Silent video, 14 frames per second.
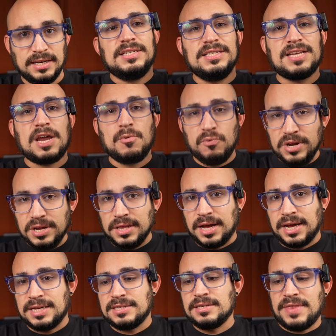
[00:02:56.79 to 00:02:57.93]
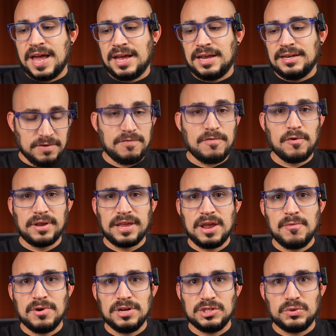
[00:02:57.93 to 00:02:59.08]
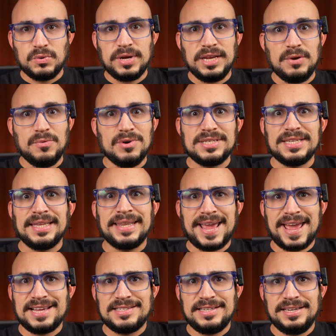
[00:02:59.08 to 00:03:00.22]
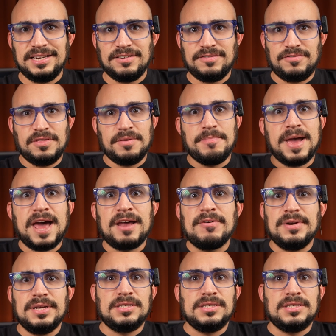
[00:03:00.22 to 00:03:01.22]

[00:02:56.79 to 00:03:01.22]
Since I realized that the 4K 120 wasn't lasting enough for the battery